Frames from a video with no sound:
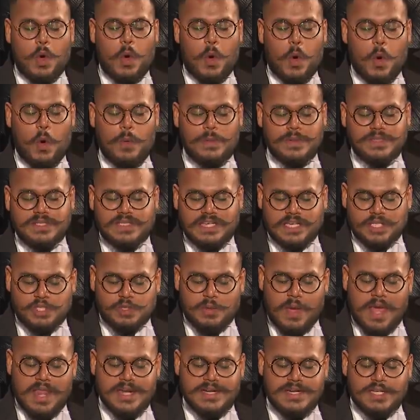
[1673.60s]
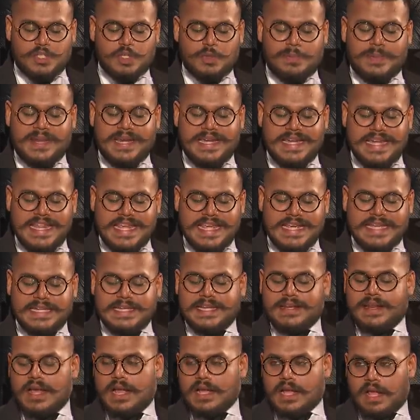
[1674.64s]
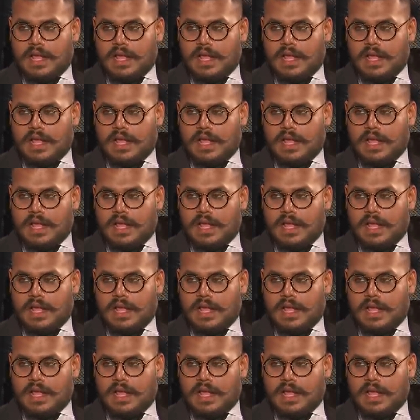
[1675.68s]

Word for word: homosexuality should be legal in our